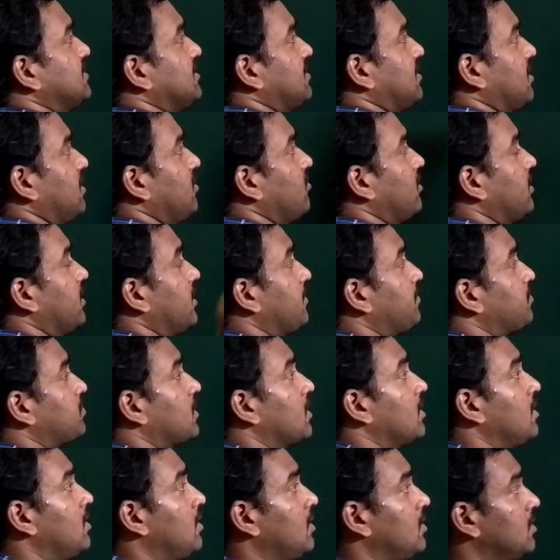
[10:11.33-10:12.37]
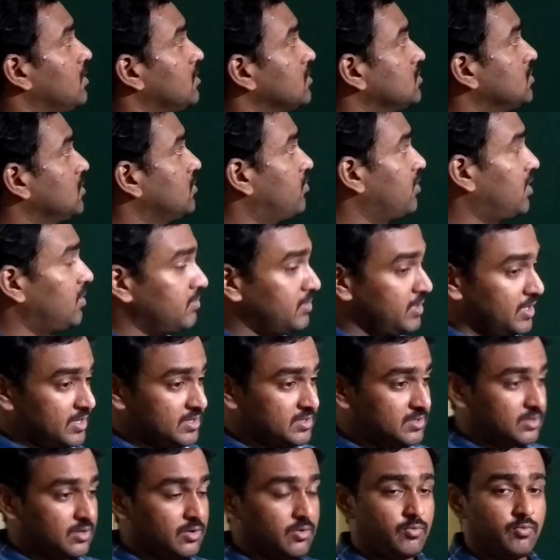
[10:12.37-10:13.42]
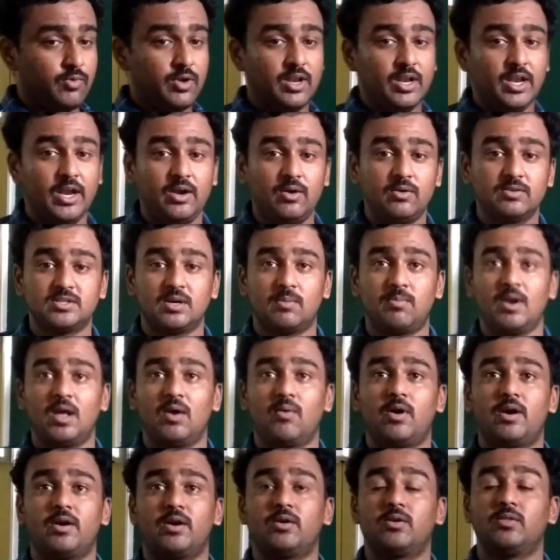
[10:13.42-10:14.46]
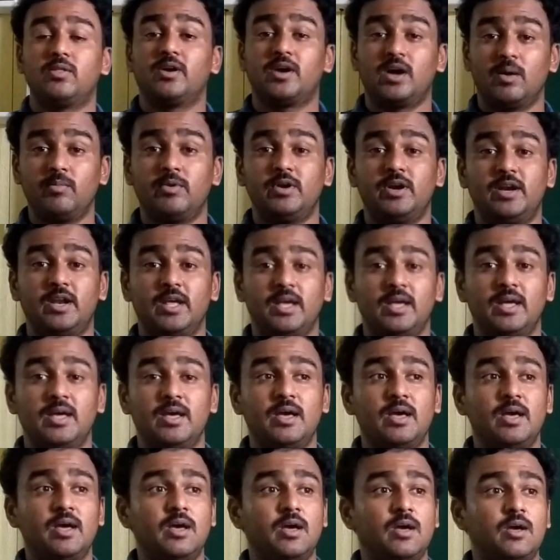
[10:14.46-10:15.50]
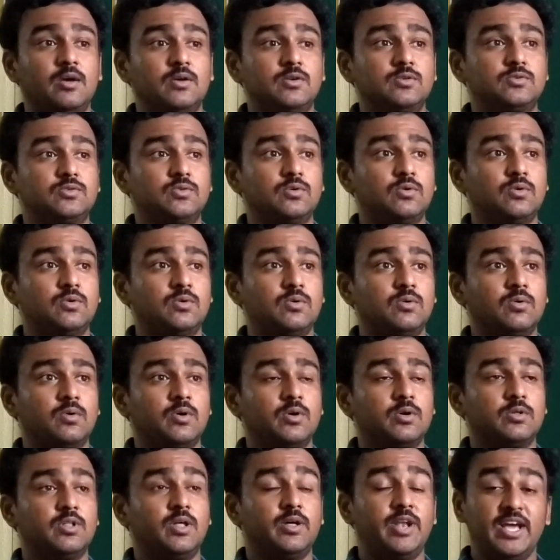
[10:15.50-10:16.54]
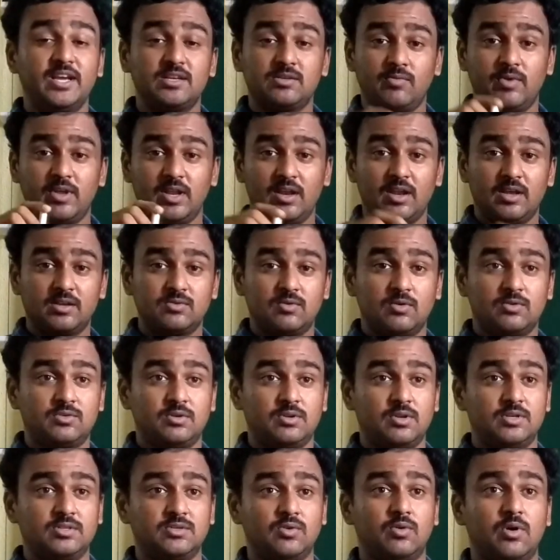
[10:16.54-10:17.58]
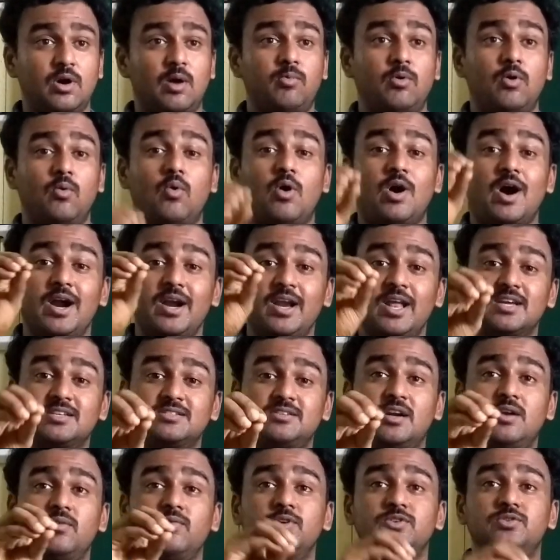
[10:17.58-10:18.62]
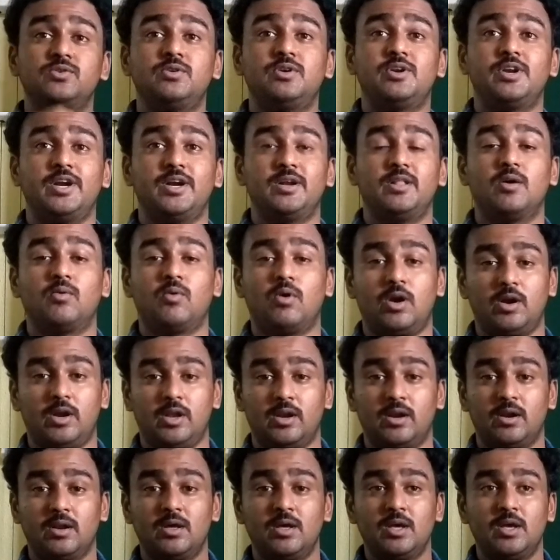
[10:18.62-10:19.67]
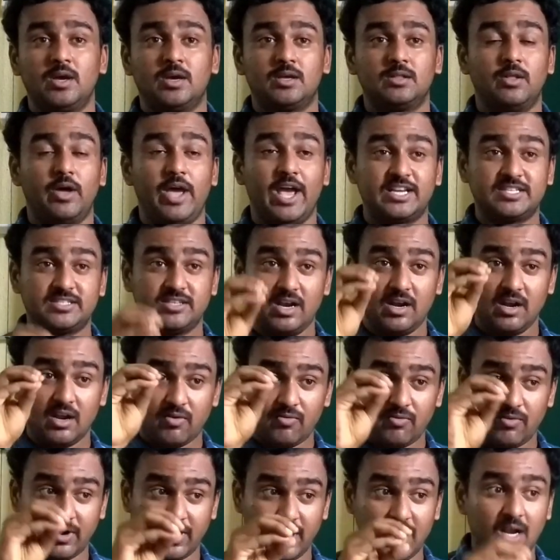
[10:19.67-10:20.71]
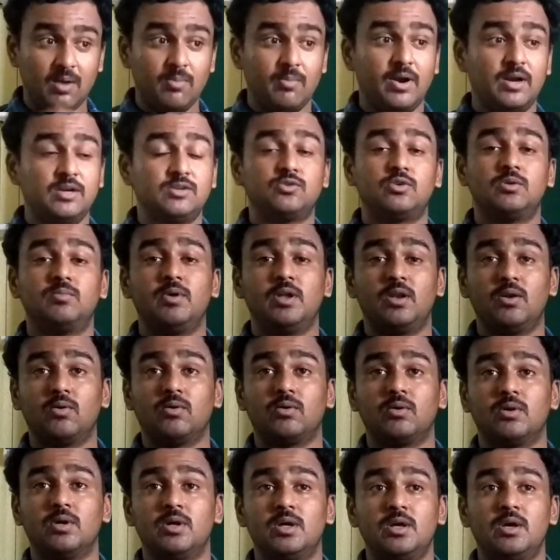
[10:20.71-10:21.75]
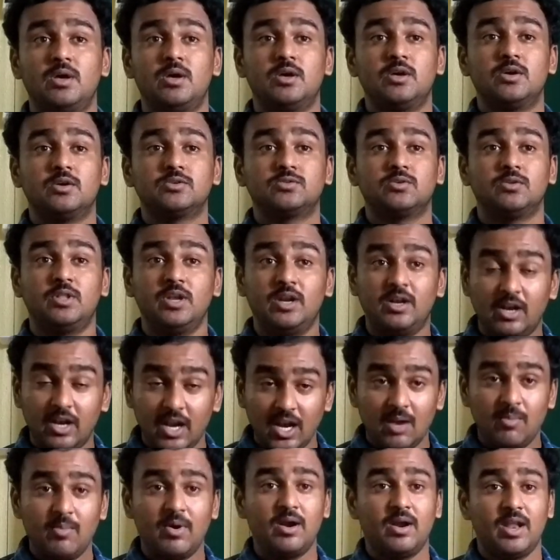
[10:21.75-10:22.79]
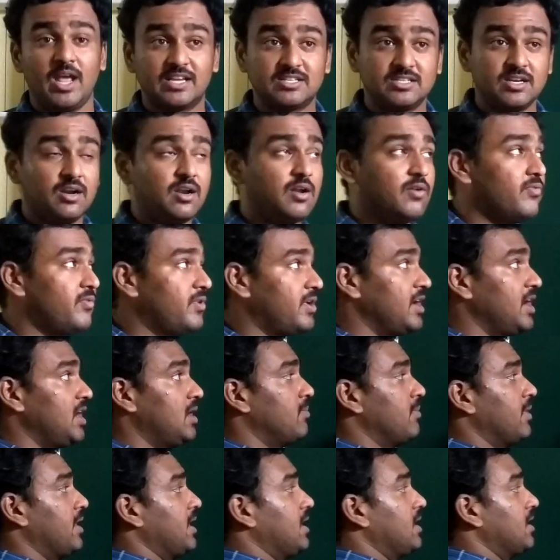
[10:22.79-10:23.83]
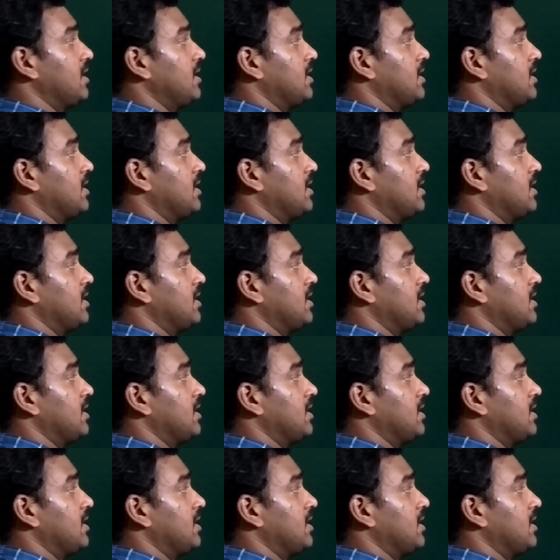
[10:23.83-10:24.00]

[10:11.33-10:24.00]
a river. So from this, we need to supply water to the community. So the very next question is, up to what extent we should treat the water? The extent of treatment should be known. So the extent of treatment,